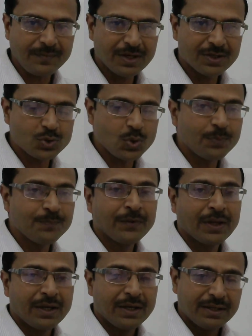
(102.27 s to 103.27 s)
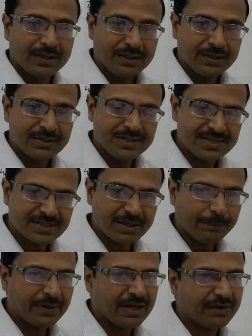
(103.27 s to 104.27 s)
So just
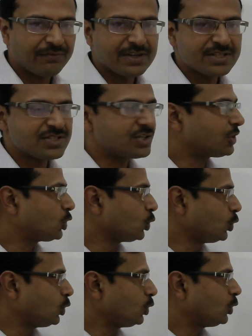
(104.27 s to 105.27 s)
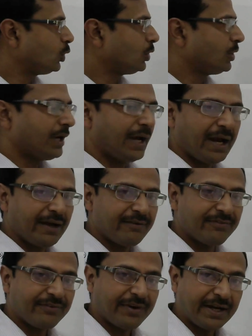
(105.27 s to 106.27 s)
compare first 2 and
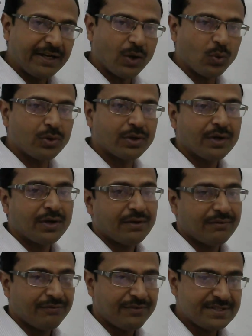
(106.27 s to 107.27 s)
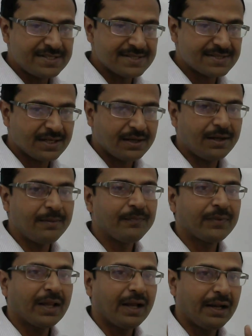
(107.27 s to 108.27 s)
find out which is the
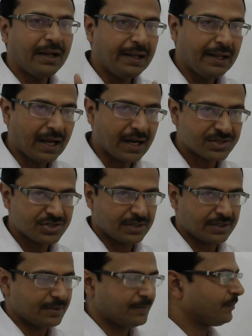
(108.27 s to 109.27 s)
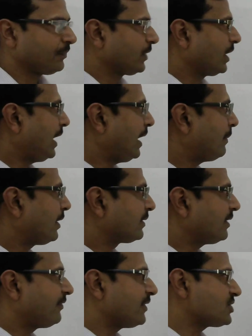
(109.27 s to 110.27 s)
larger among the
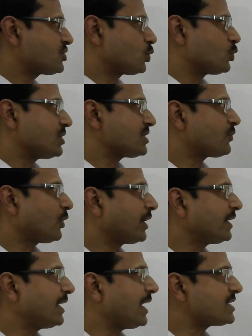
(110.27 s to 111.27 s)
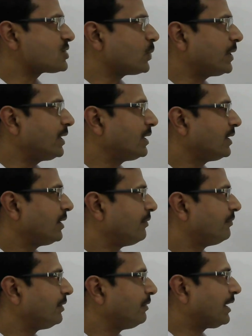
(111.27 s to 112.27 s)
first 2. Just forget the last one.
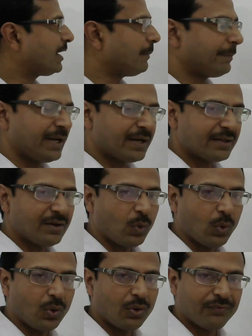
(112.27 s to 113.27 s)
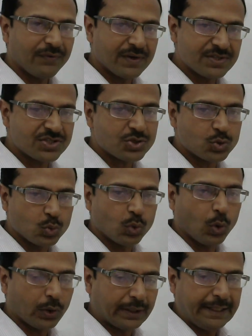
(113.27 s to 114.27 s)
We will compare the first 2
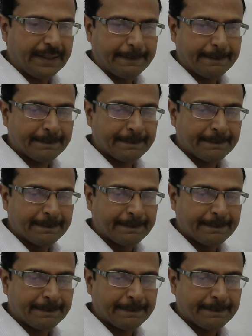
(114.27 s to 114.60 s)
only.